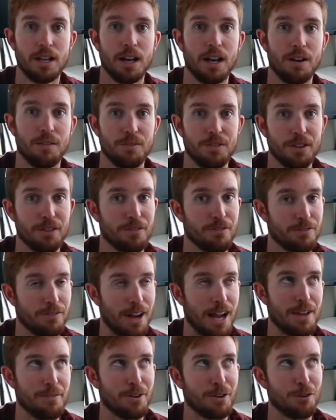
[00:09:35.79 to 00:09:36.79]
of the
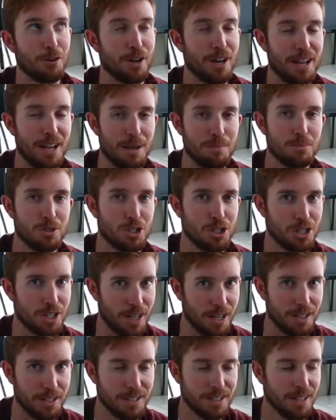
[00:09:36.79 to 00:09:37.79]
five hundred amp
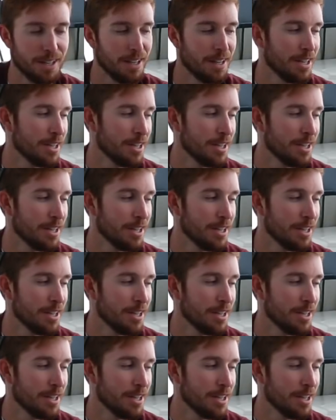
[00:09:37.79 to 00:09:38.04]
shunt.